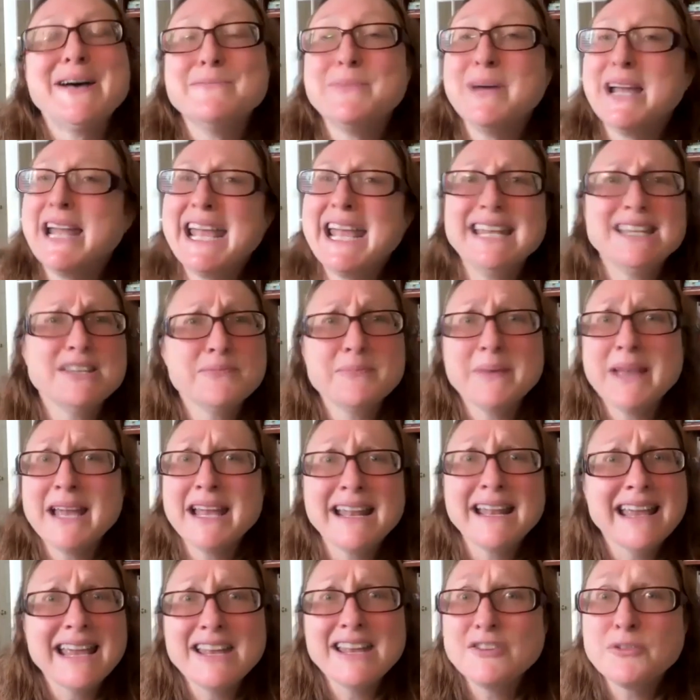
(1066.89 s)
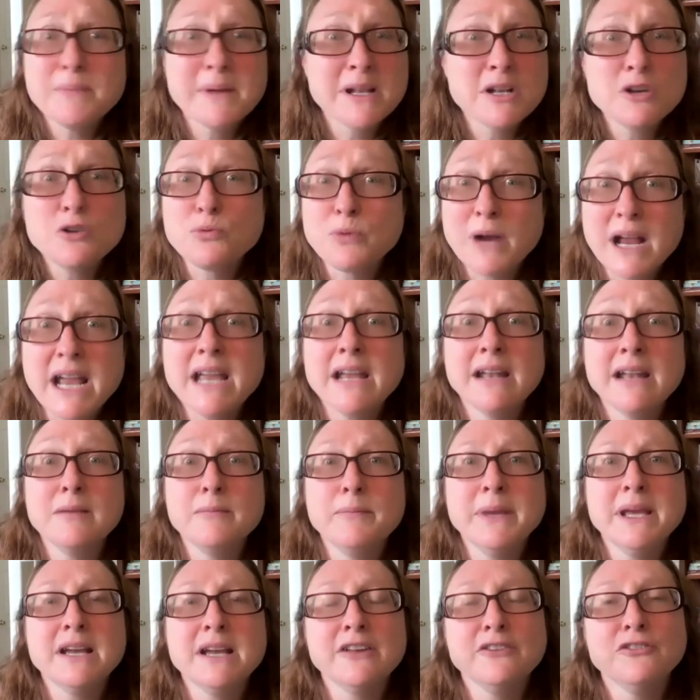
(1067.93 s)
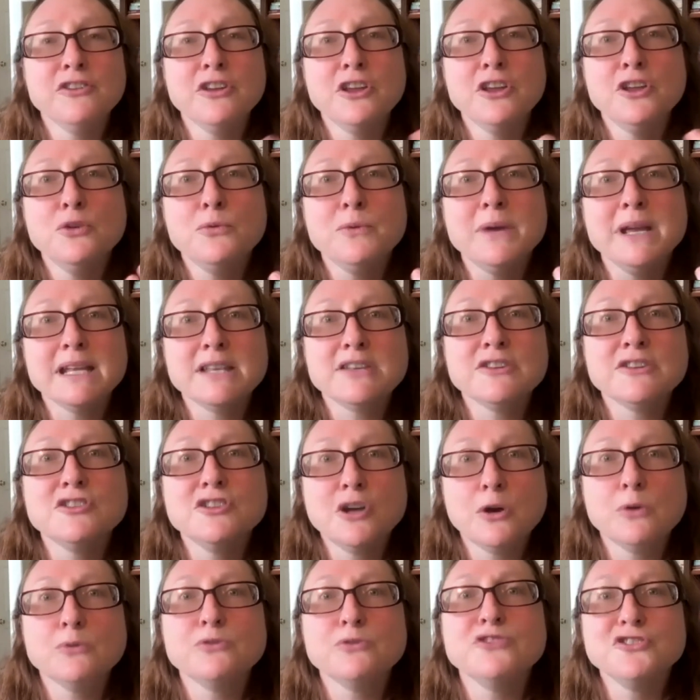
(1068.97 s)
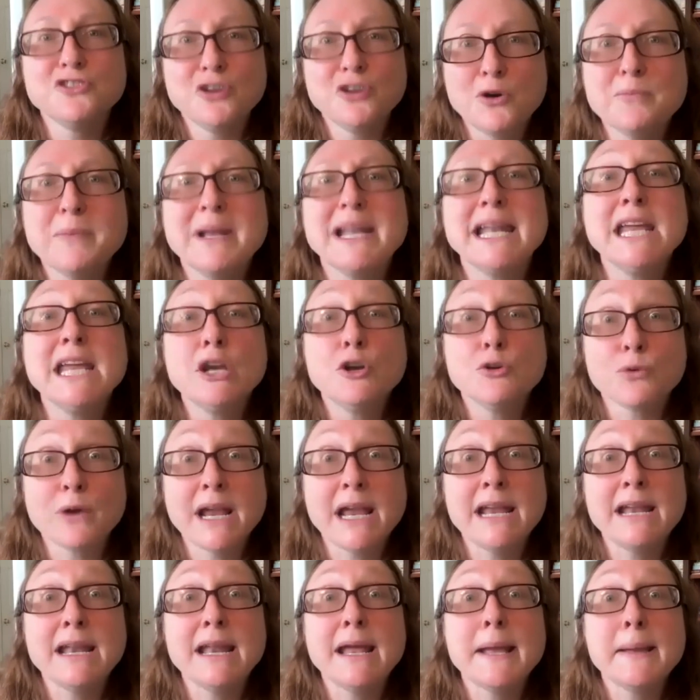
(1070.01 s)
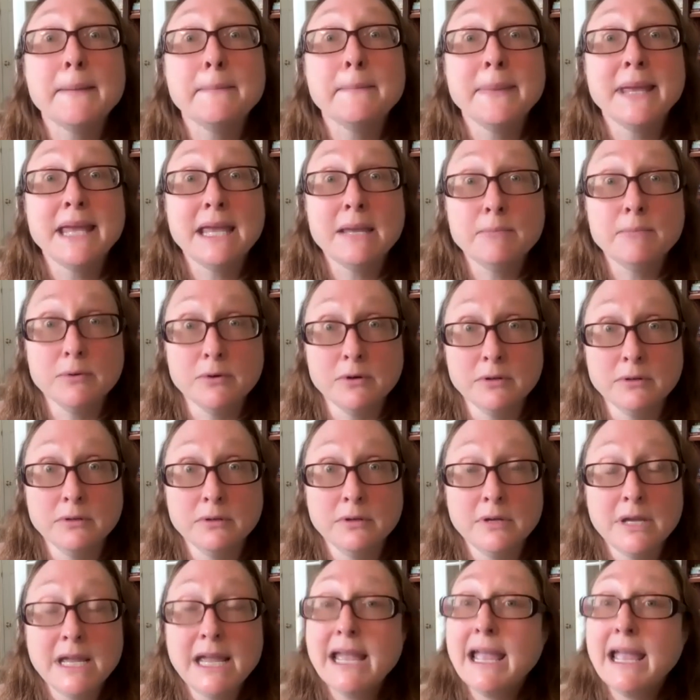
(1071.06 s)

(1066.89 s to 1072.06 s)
But it's been great because you get to know so many great people.